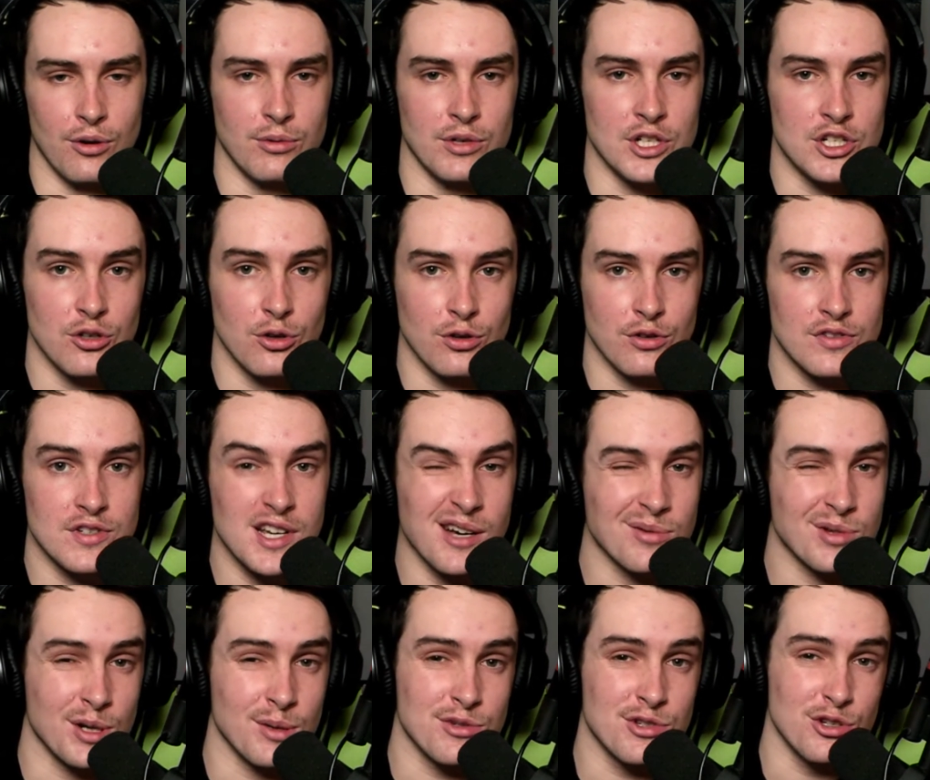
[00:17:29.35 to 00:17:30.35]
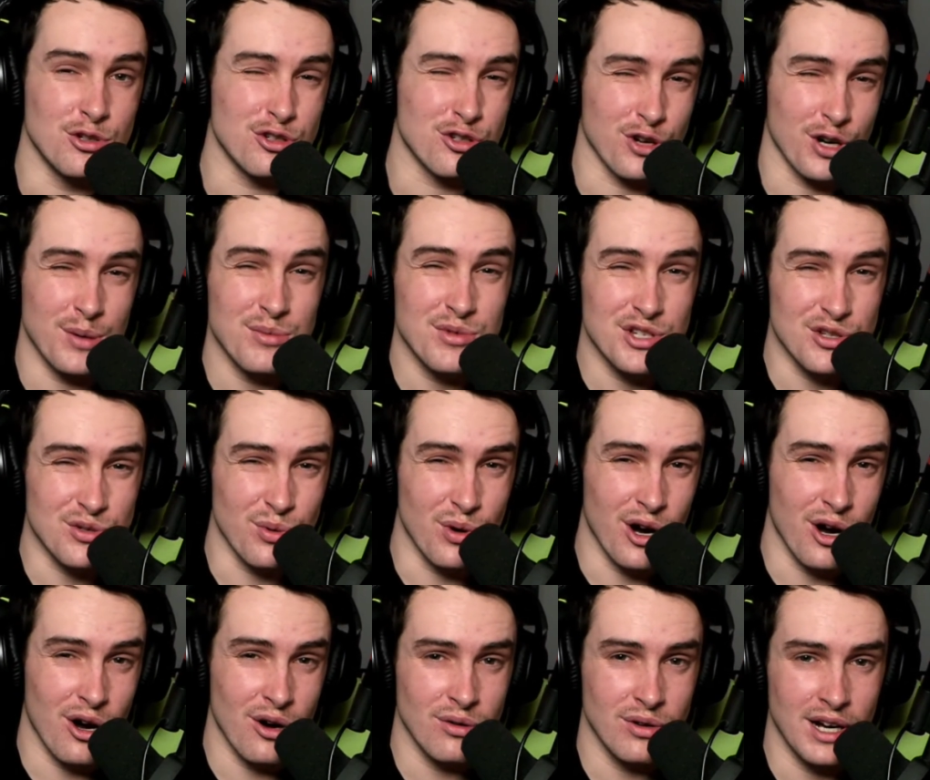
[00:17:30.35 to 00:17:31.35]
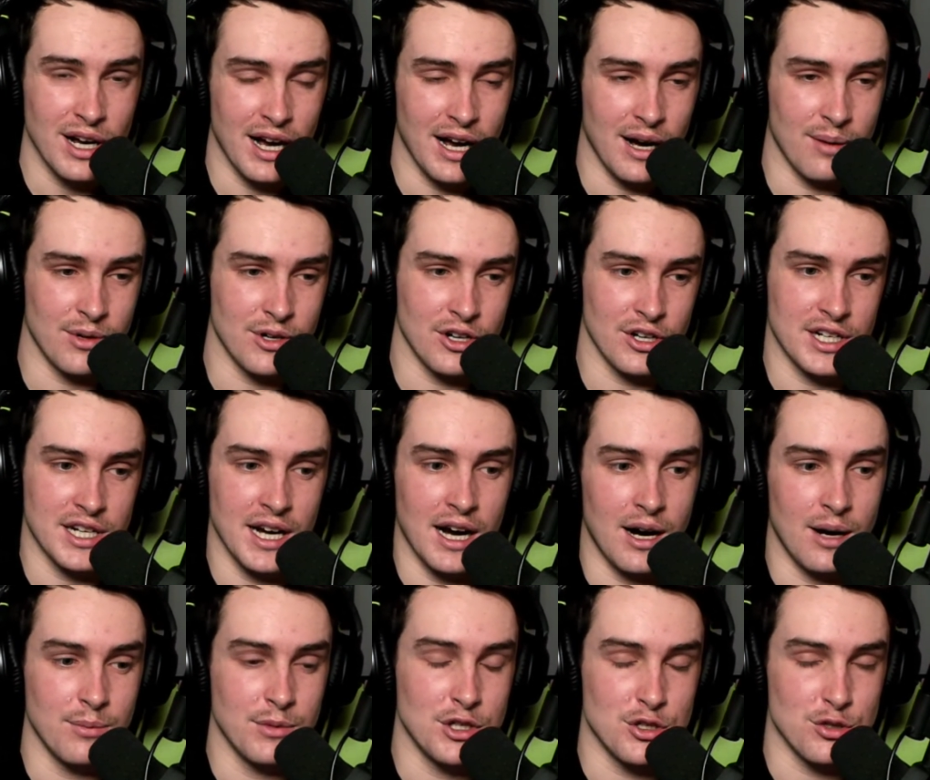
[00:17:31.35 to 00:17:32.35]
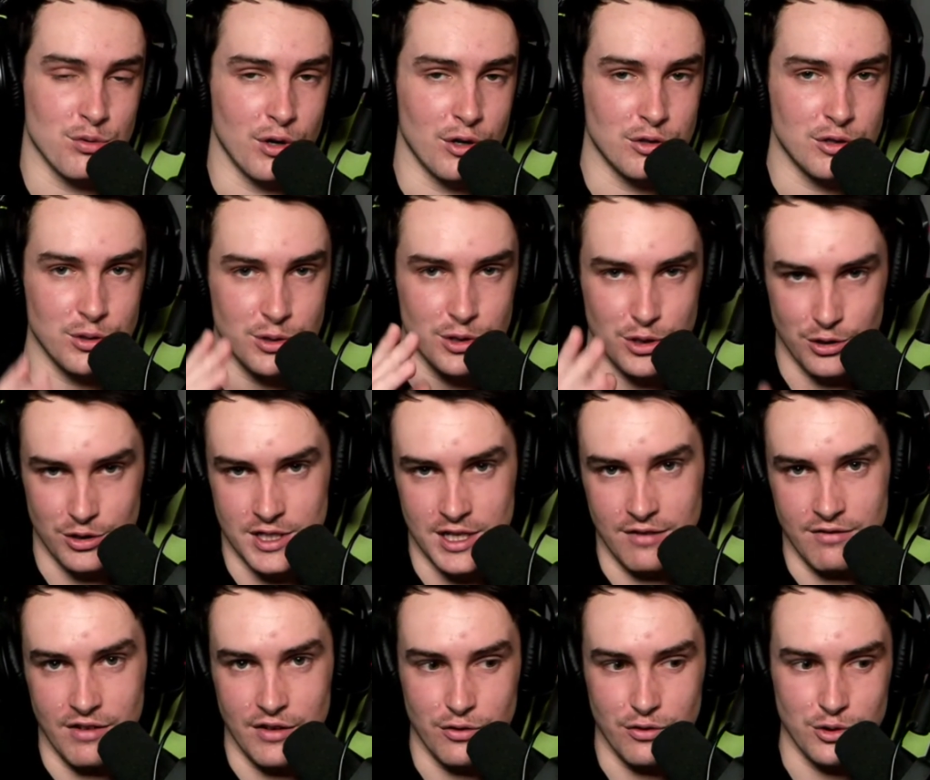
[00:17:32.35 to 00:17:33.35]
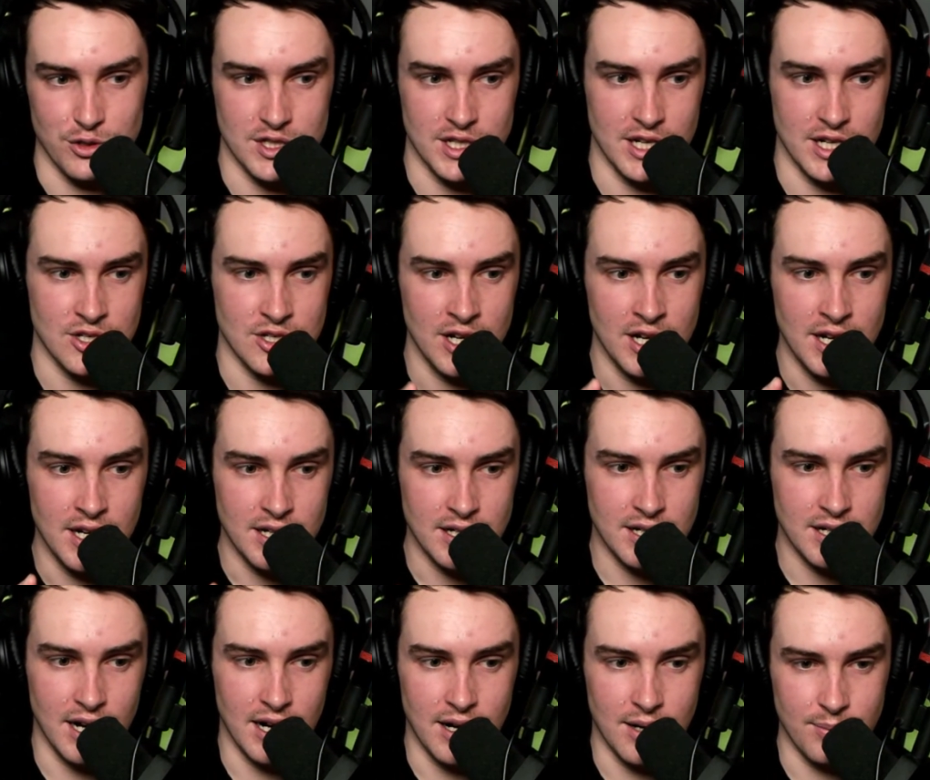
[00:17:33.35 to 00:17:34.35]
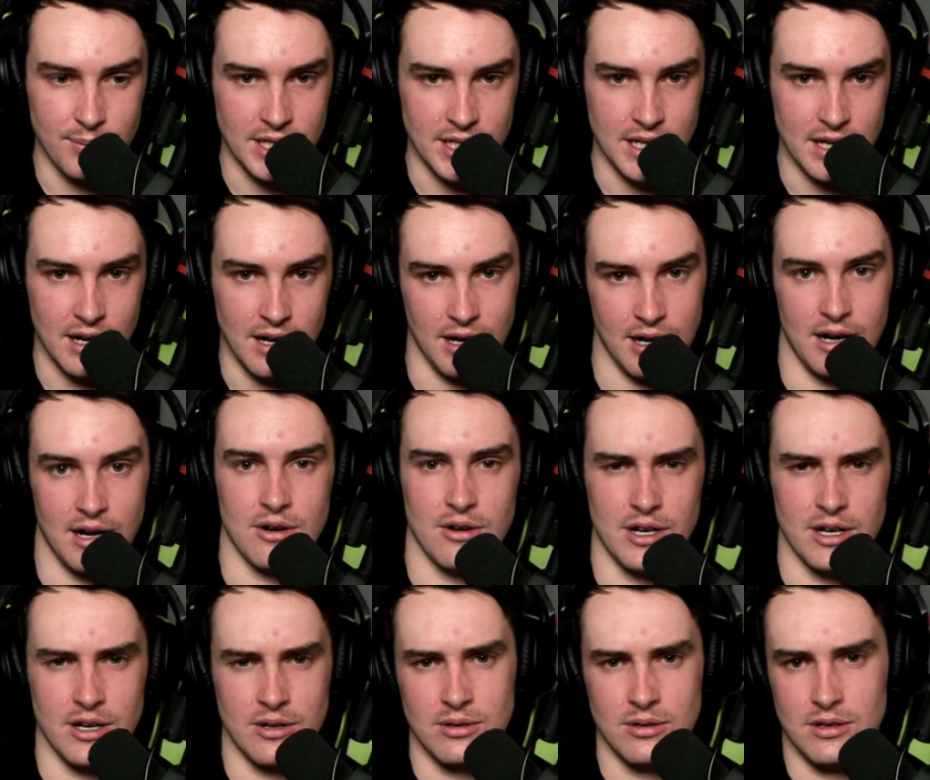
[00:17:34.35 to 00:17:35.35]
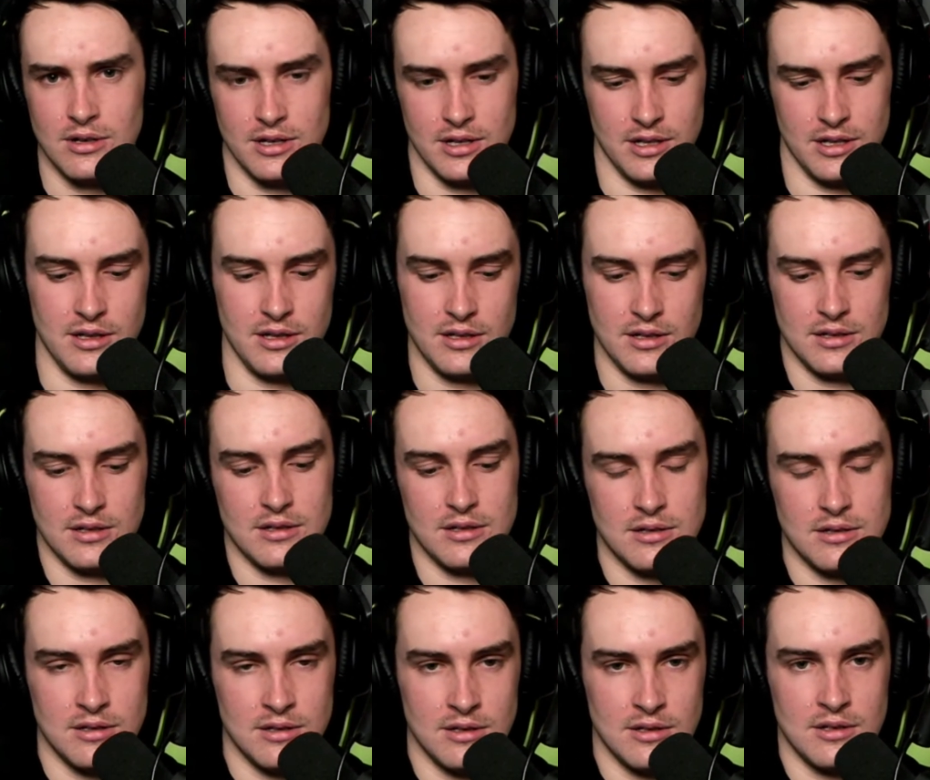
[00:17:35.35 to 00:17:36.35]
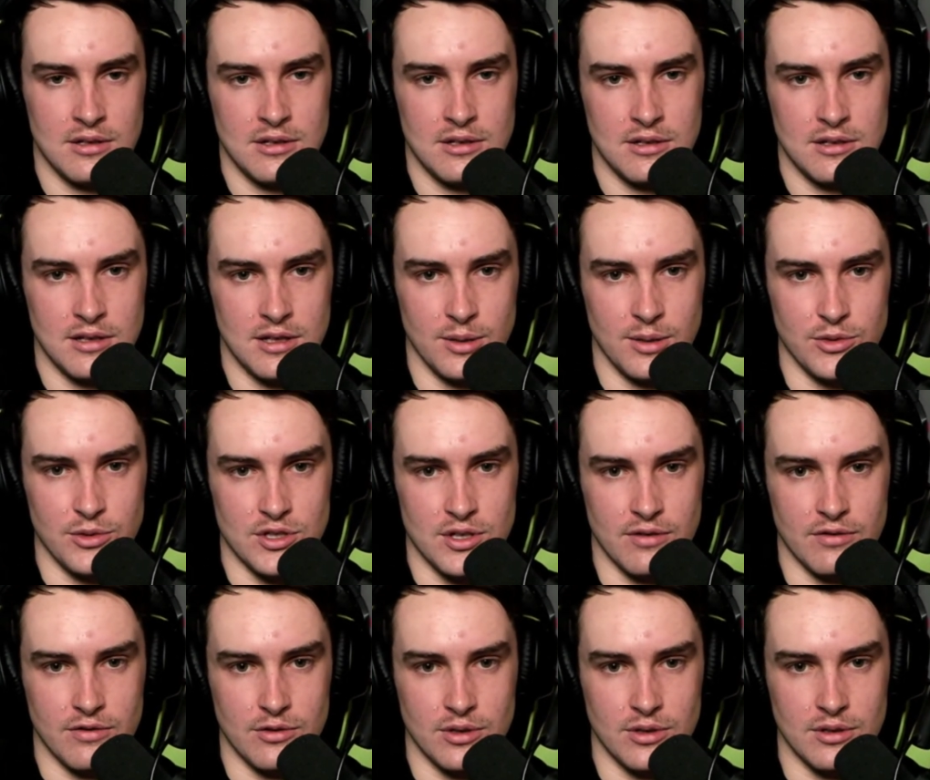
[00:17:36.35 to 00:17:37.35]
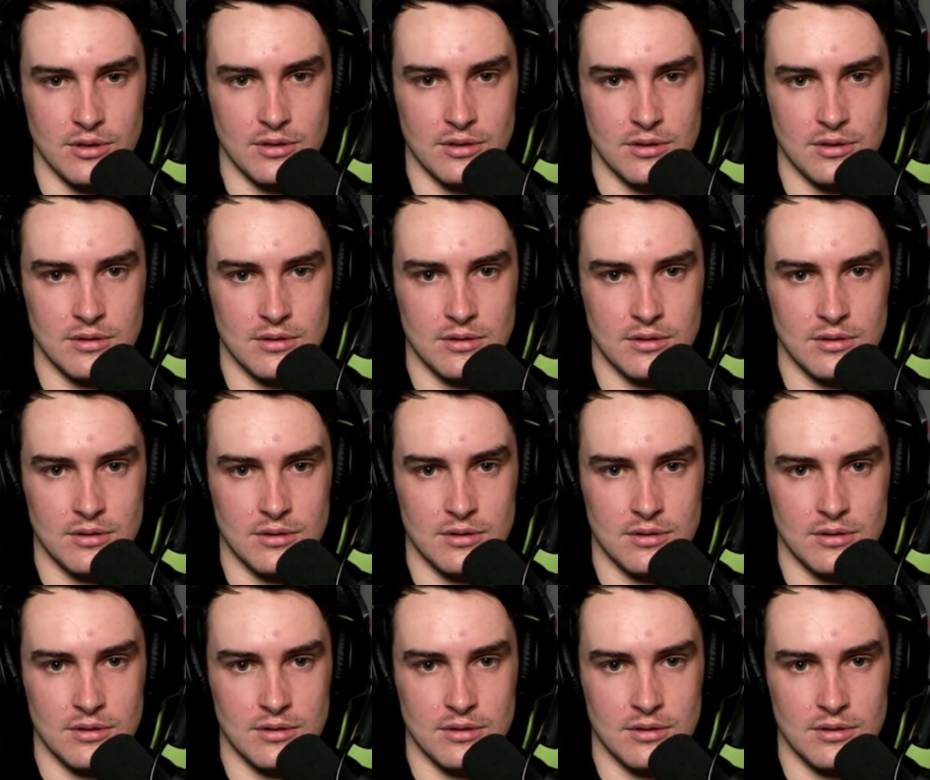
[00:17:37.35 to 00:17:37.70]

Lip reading: We sort of sometimes do scrims as well. I know Kami as well, twitch.tv/KamiRL, I think. Let me just have a quick look.